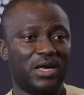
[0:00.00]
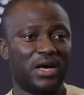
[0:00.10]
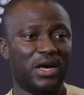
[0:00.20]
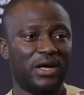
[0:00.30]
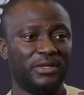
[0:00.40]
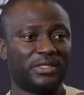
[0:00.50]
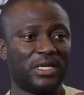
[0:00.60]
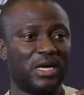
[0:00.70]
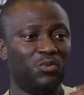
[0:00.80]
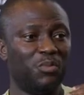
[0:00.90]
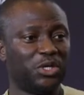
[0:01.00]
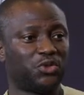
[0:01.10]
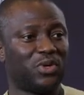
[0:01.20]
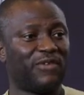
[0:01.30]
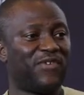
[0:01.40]
And, and we make
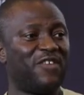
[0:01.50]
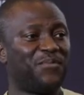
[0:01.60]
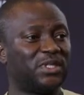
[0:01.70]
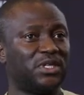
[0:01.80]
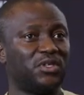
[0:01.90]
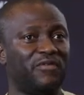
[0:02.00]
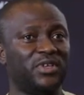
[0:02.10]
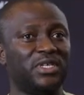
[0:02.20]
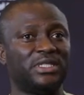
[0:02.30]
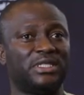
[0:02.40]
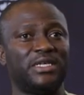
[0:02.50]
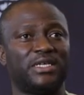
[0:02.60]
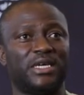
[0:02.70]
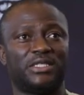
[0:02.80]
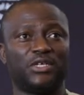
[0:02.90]
sure that 5% of it is
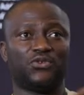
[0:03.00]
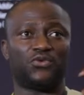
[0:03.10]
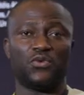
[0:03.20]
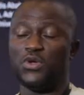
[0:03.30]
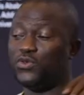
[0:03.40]
dedicated to,